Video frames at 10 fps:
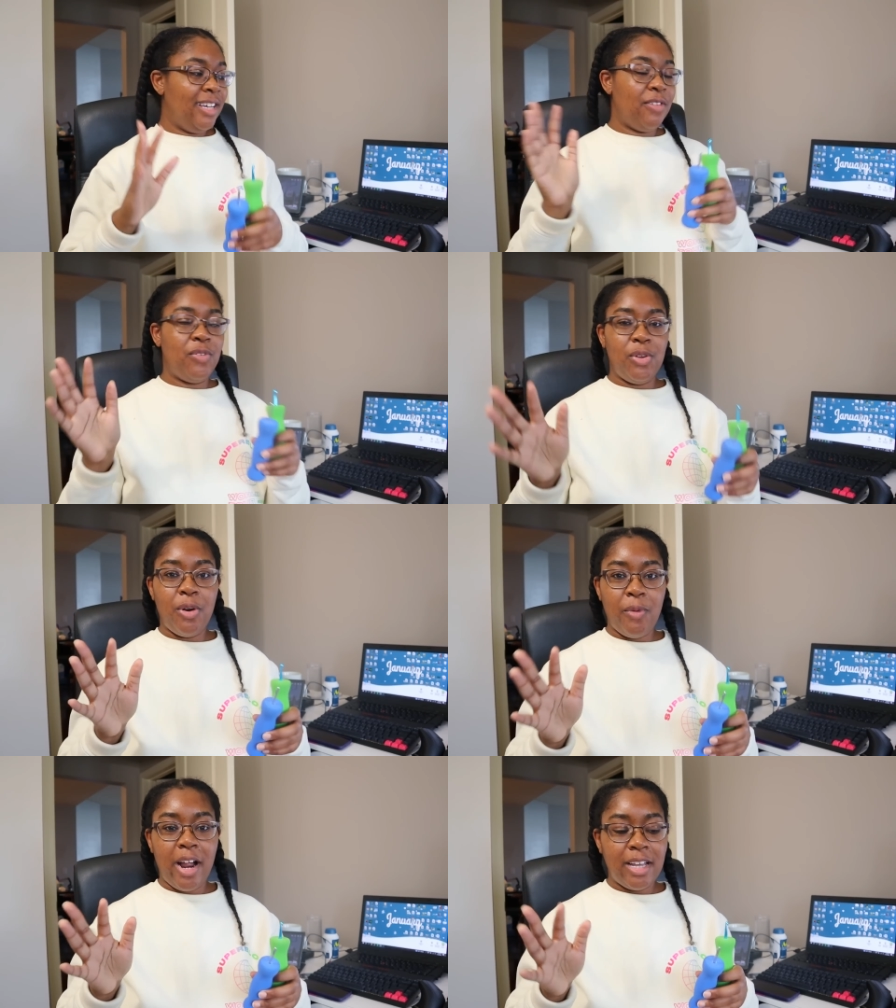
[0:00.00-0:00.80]
If you
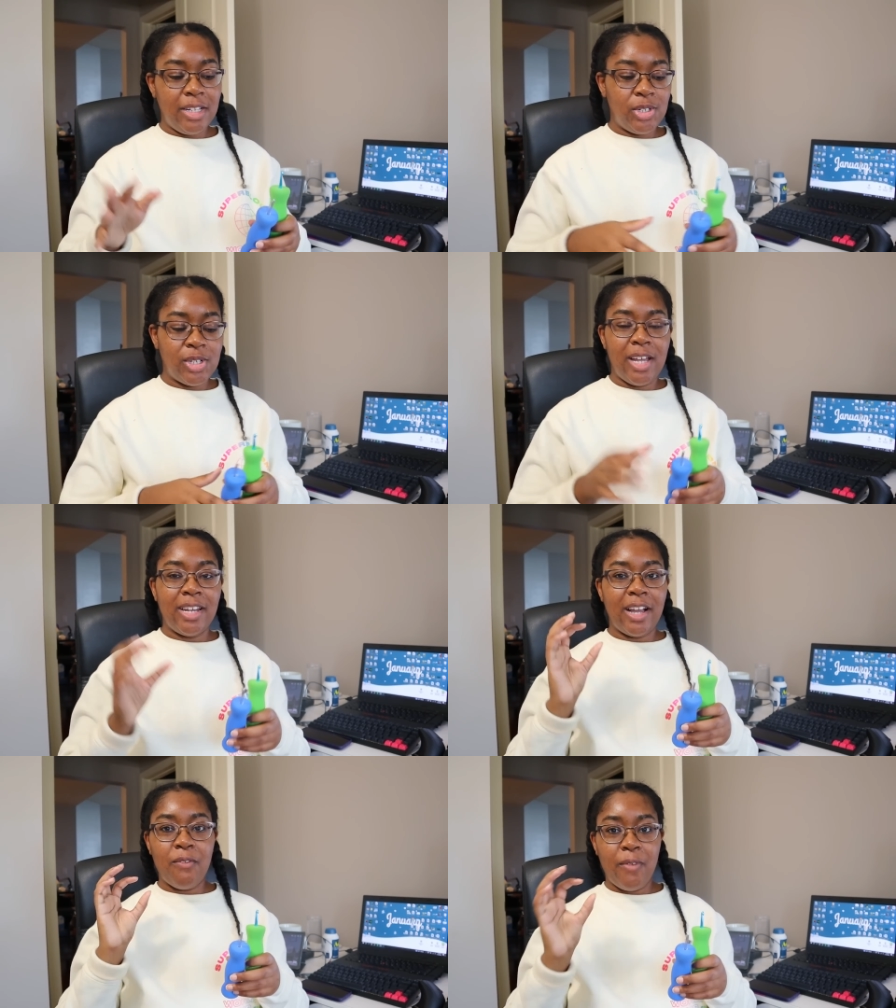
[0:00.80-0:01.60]
know where I can just get
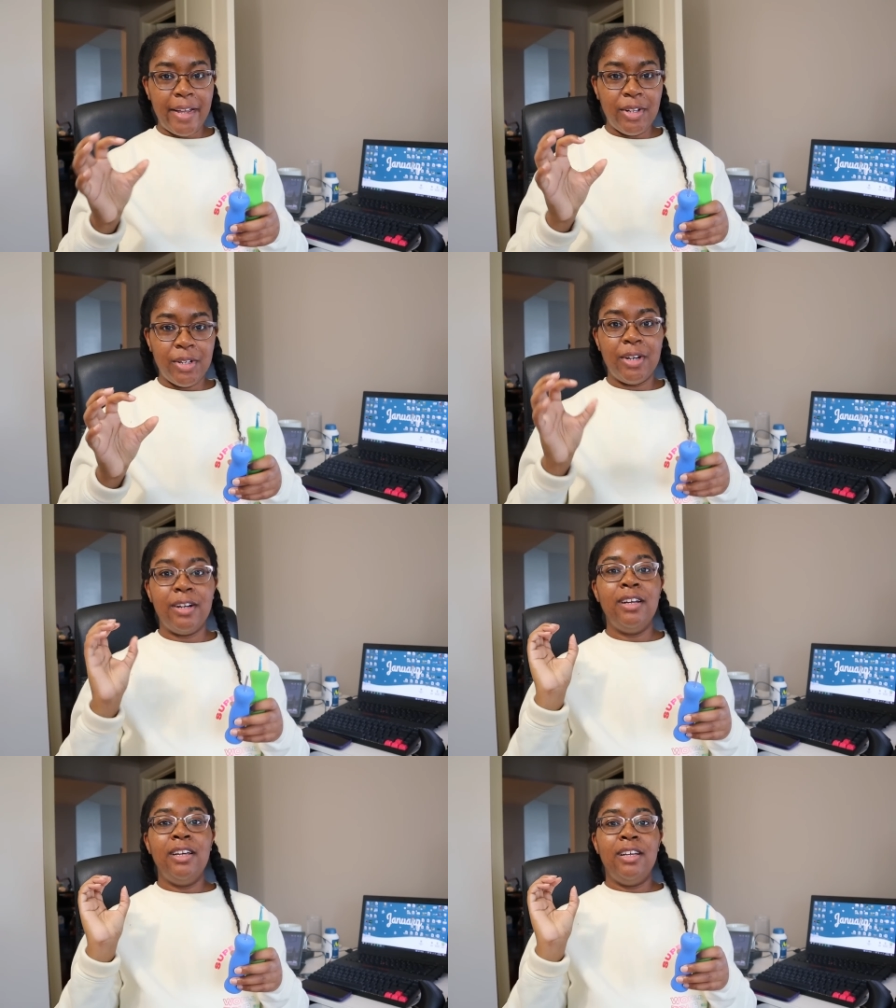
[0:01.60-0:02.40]
like a
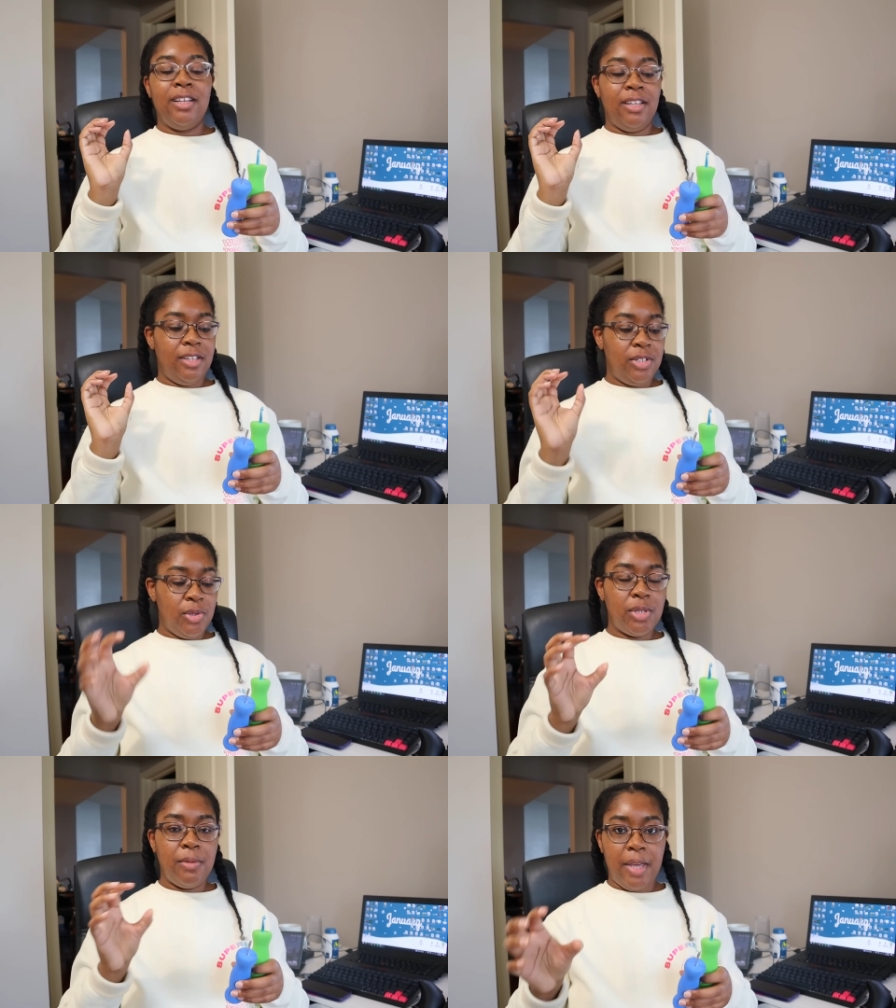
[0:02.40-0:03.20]
regular
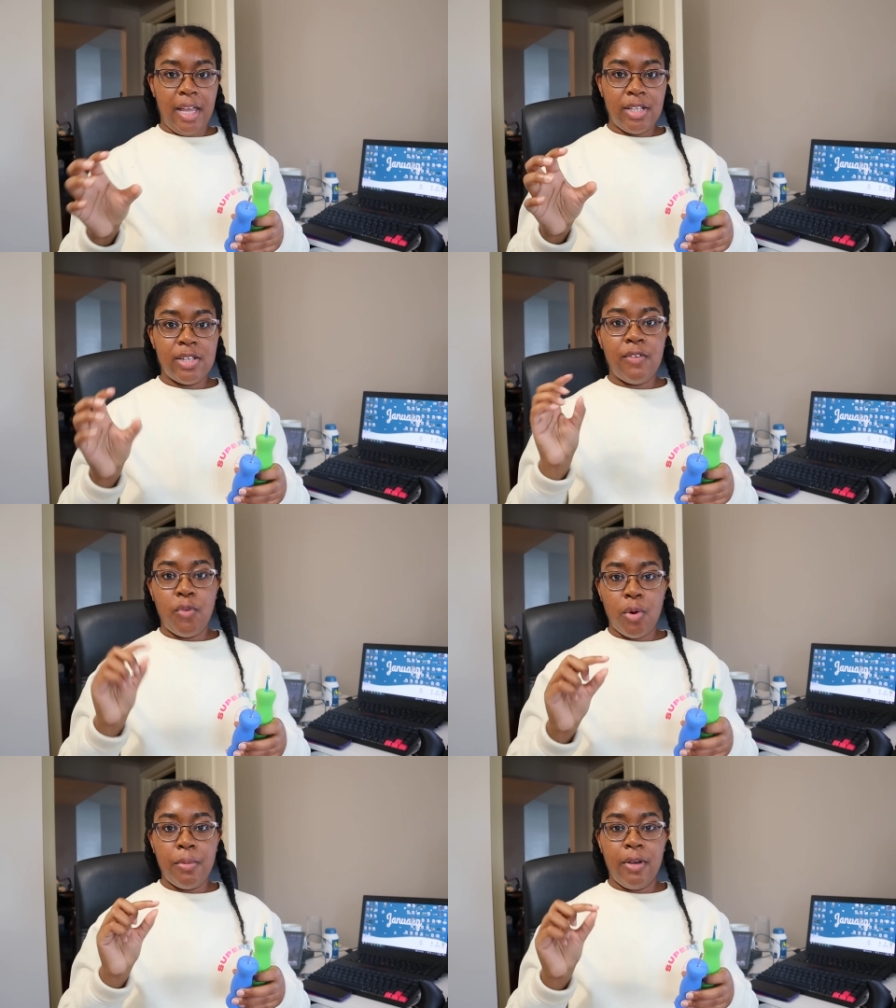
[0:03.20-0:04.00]
Susan Bates
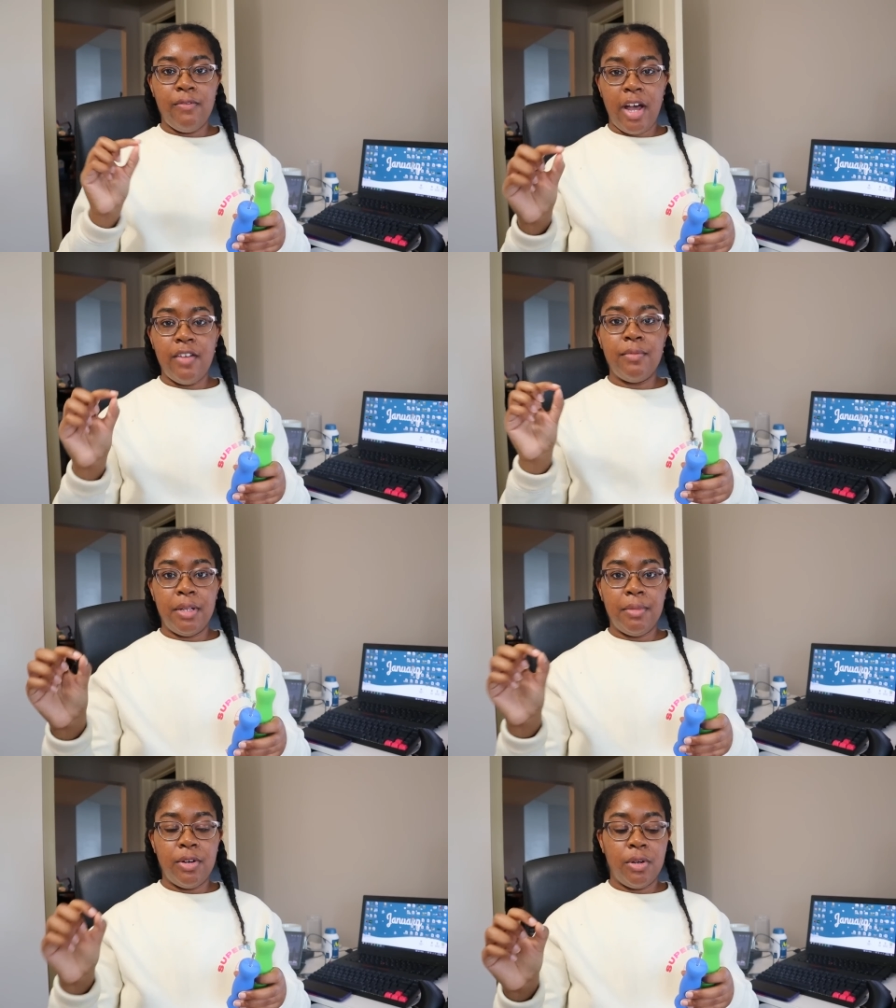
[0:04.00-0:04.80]
4.5
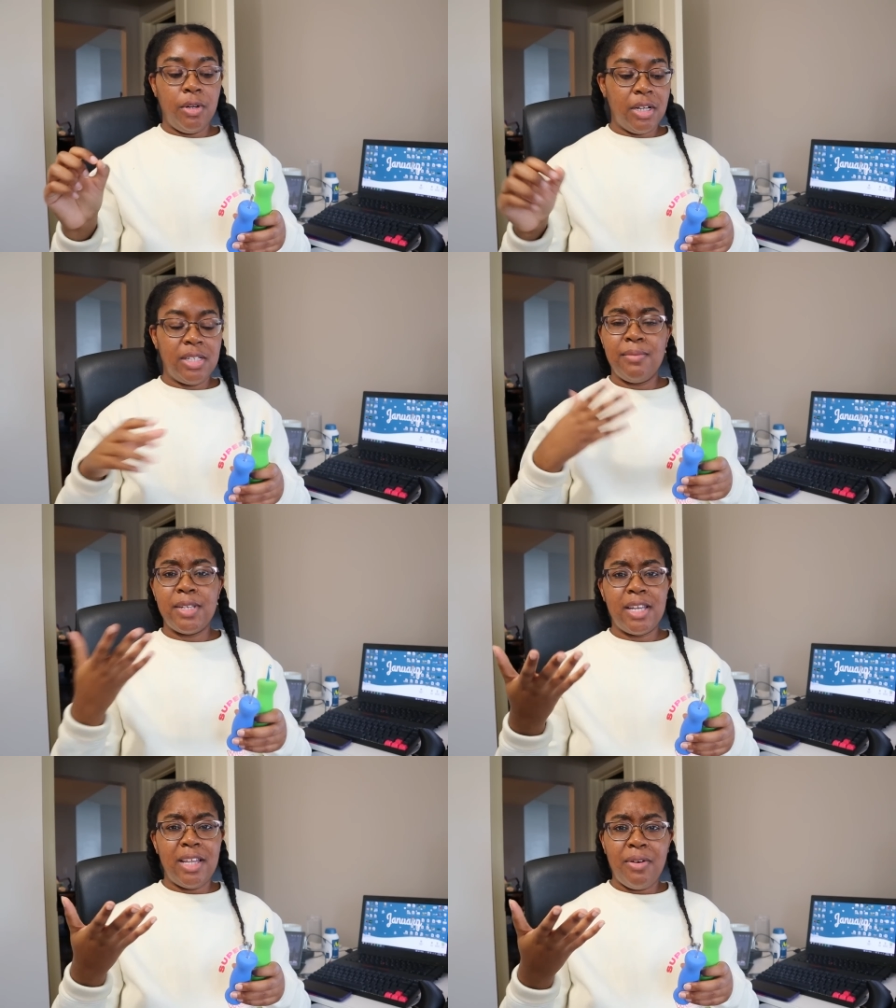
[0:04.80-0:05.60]
millimeter hook. It seems
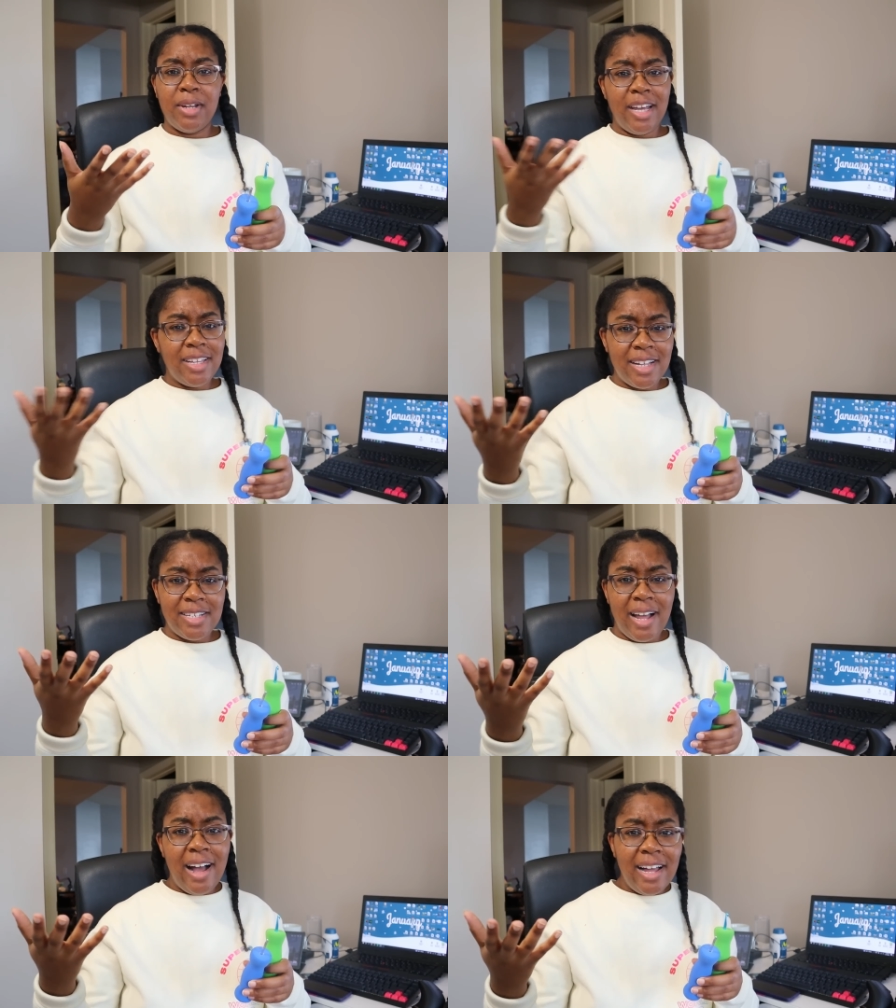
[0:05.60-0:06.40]
like they don't like
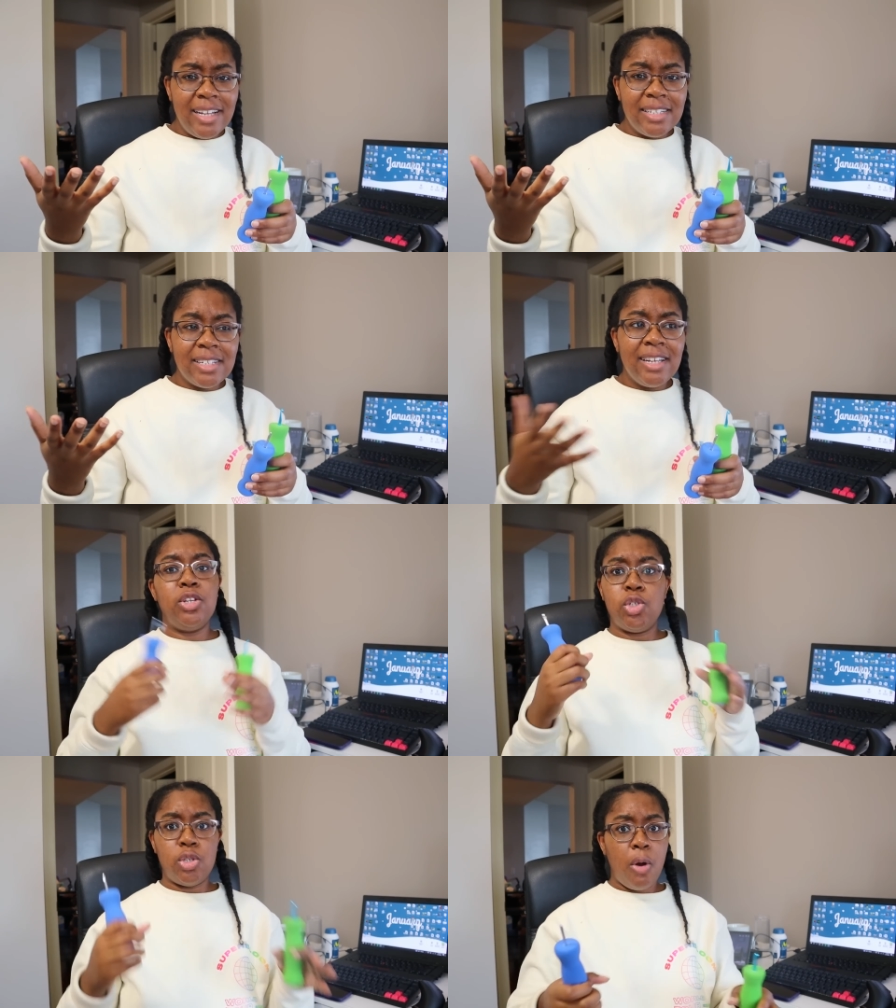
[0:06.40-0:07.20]
that size, and
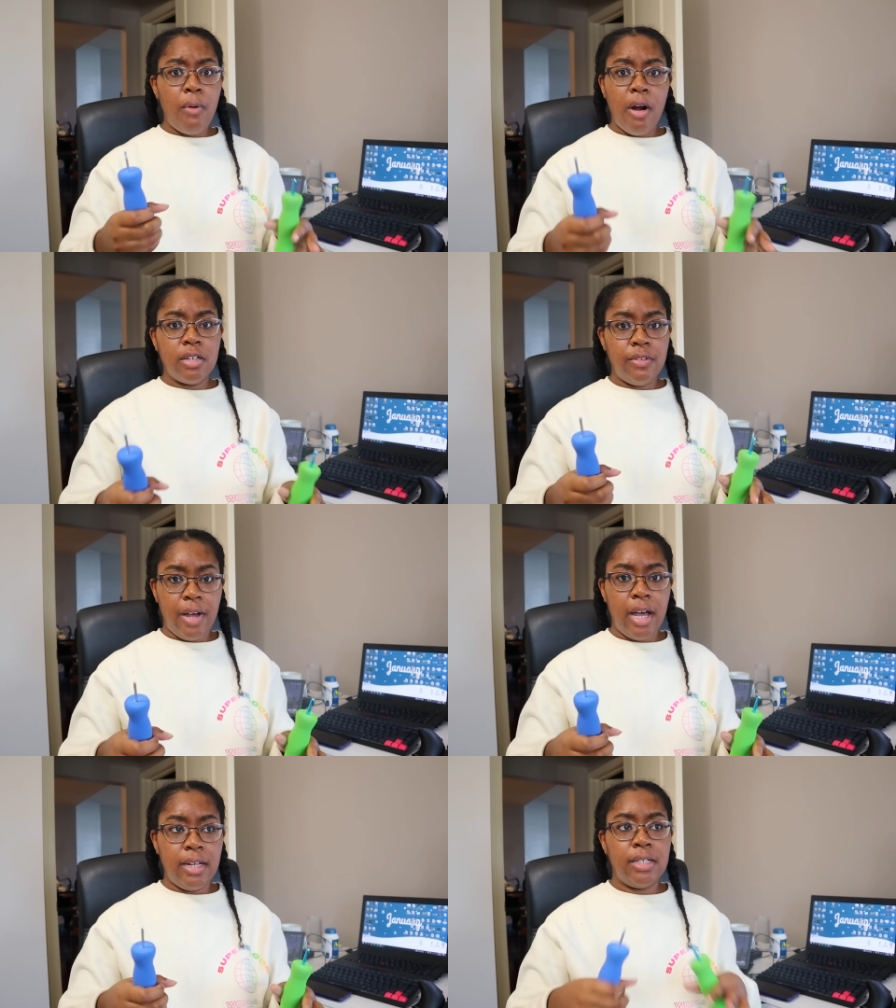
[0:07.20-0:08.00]
it's so hard to find.